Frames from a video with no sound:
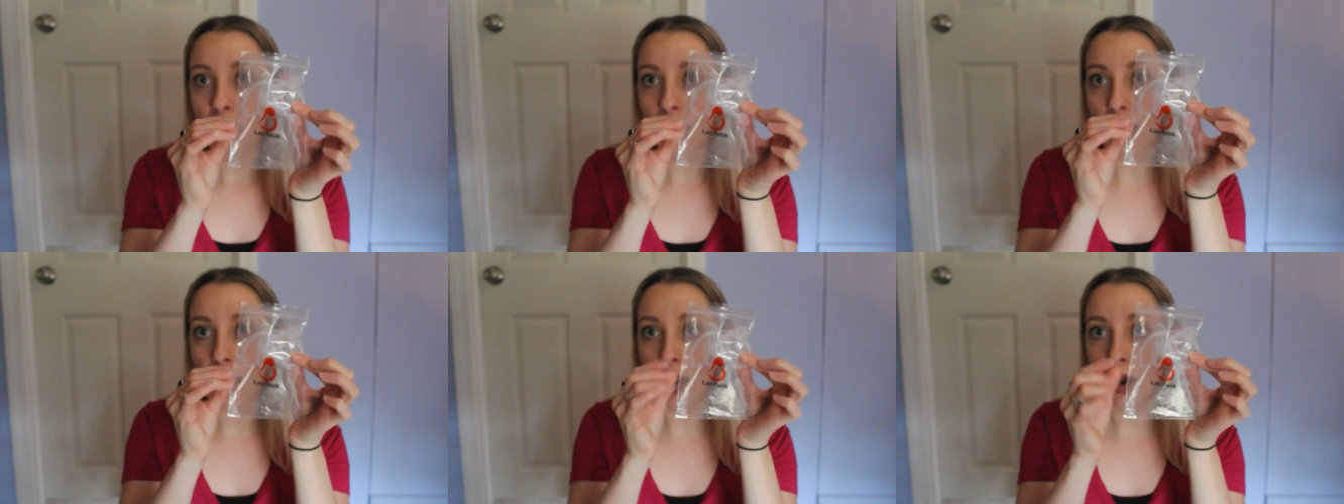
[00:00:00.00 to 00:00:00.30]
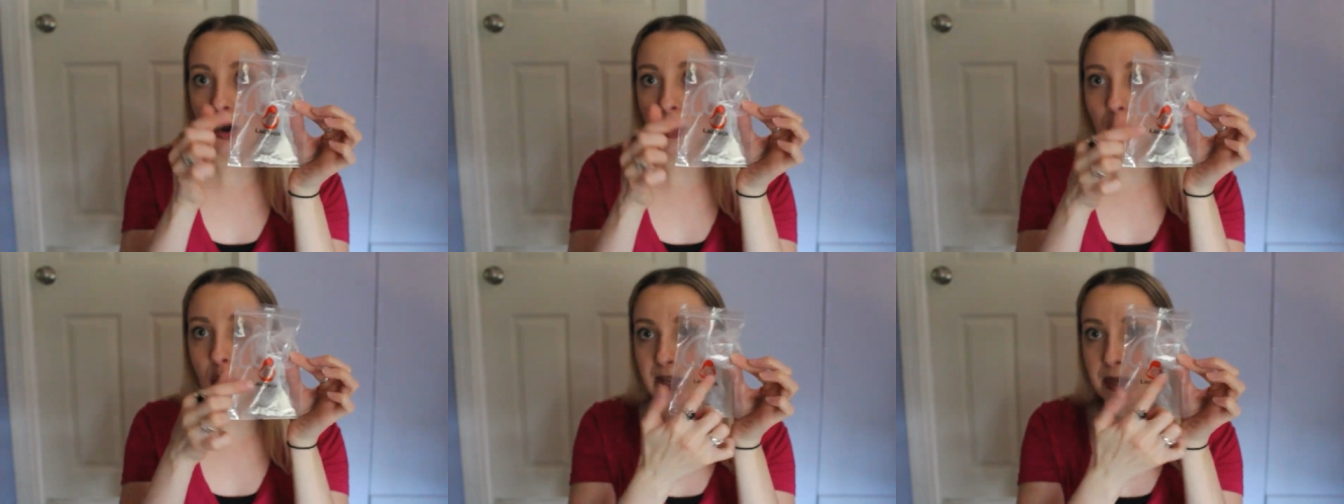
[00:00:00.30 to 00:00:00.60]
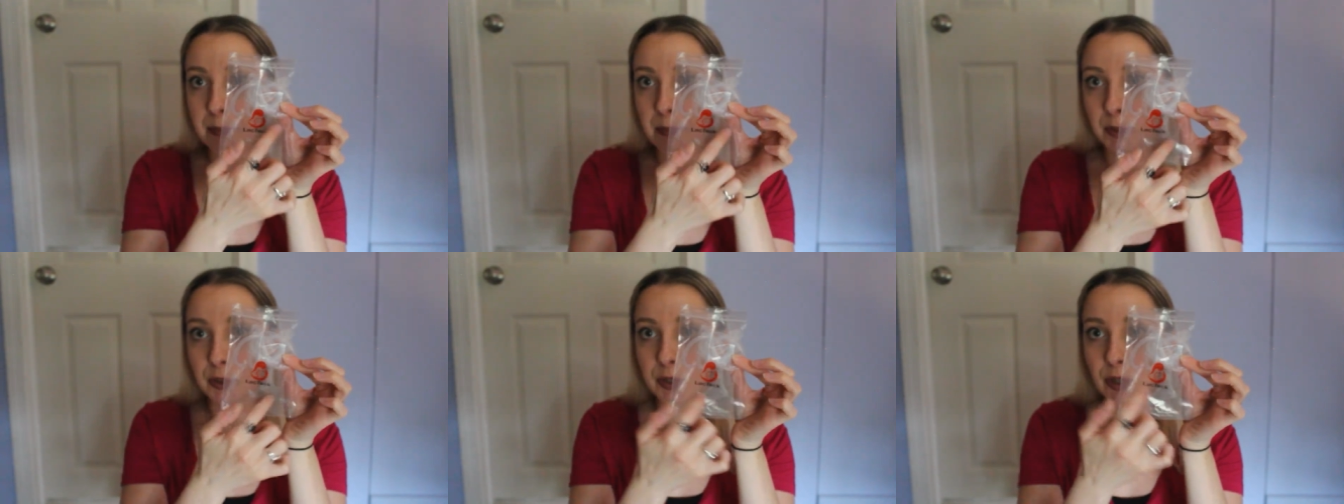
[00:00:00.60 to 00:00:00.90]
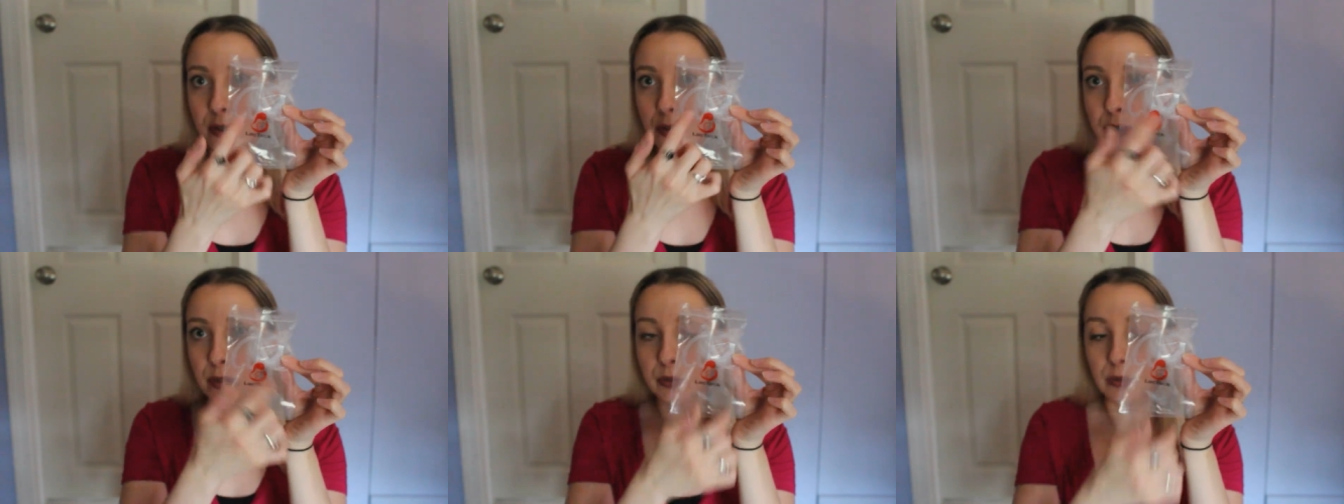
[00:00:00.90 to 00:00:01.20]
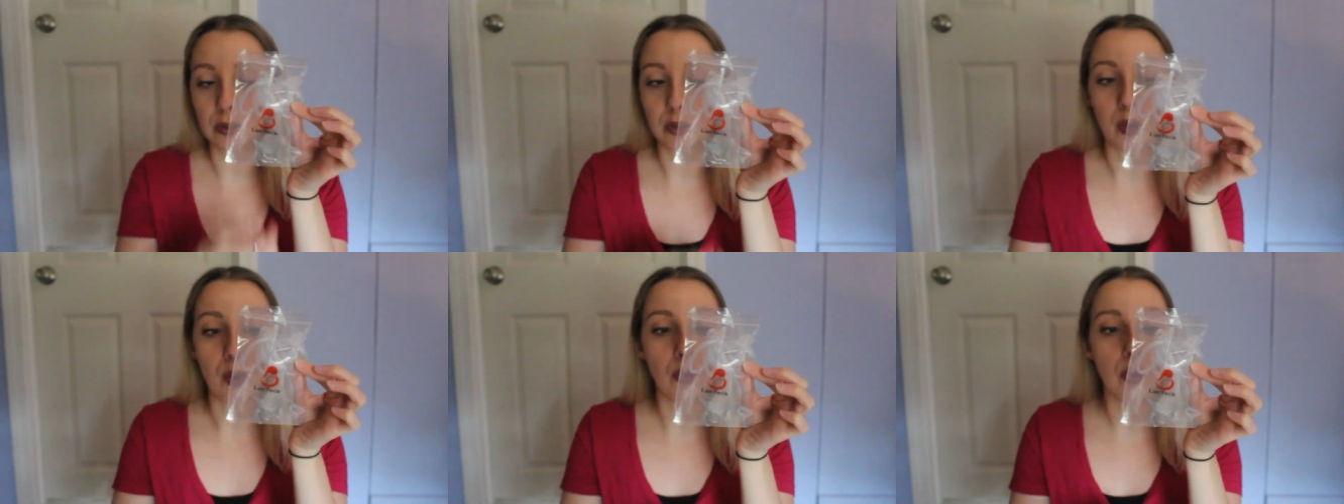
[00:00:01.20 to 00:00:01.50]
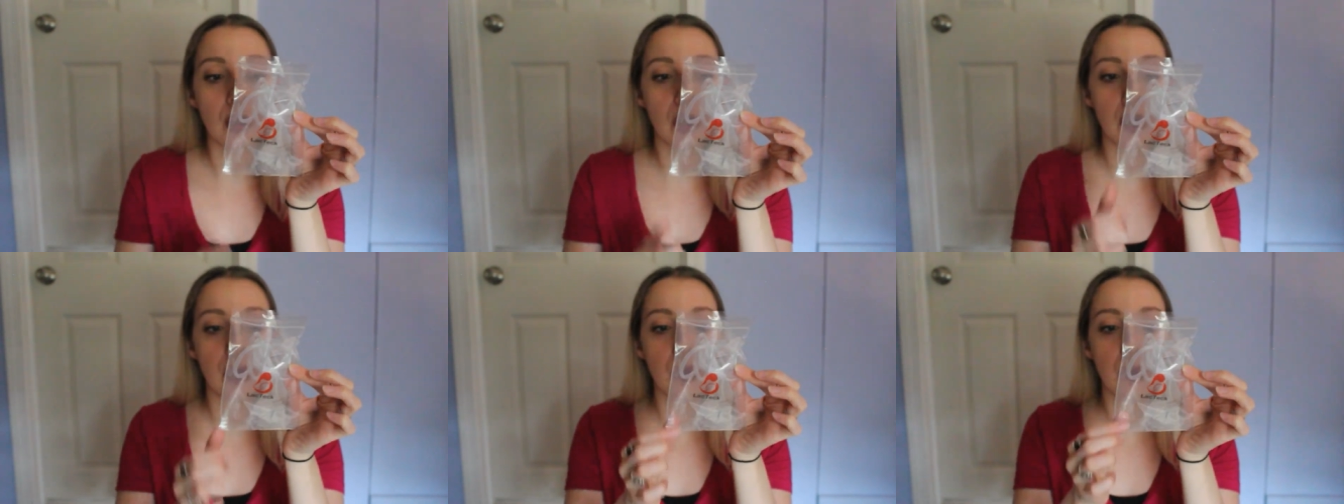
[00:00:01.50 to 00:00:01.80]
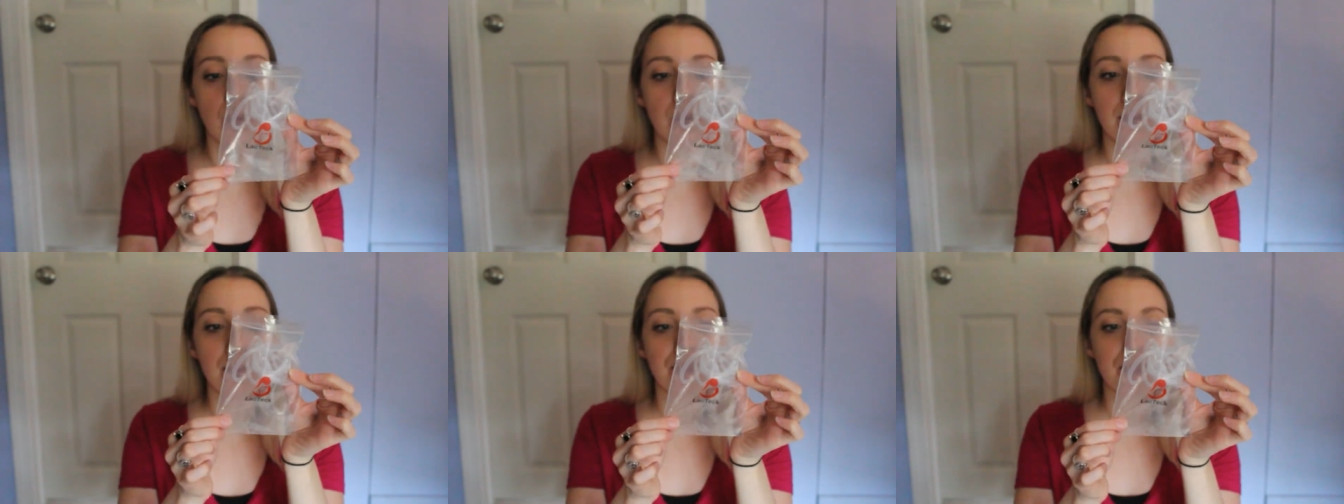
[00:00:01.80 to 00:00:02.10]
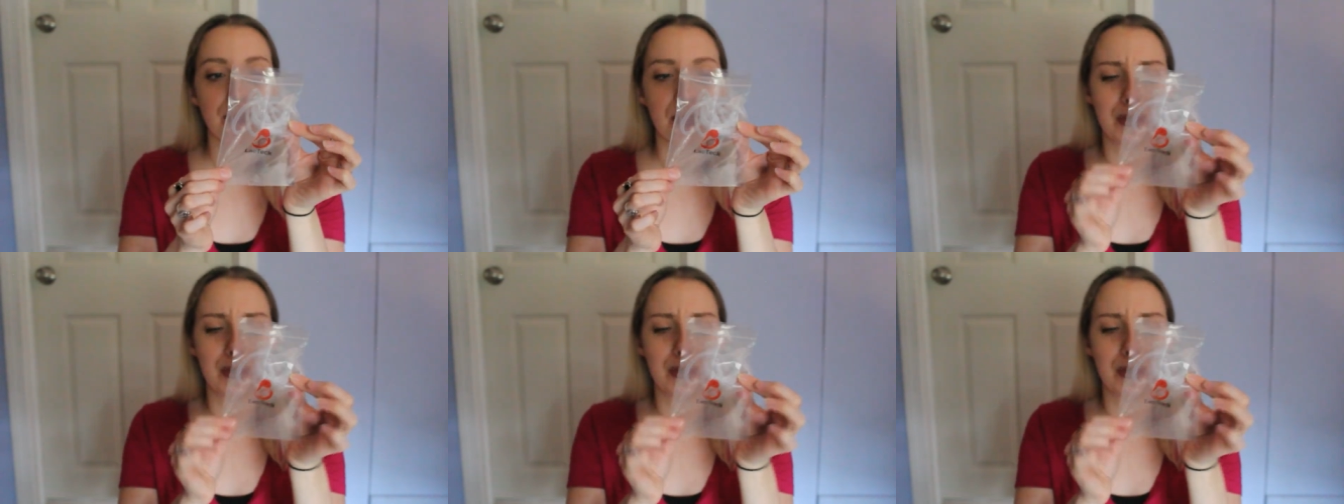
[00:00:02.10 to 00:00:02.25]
how they put their new logo,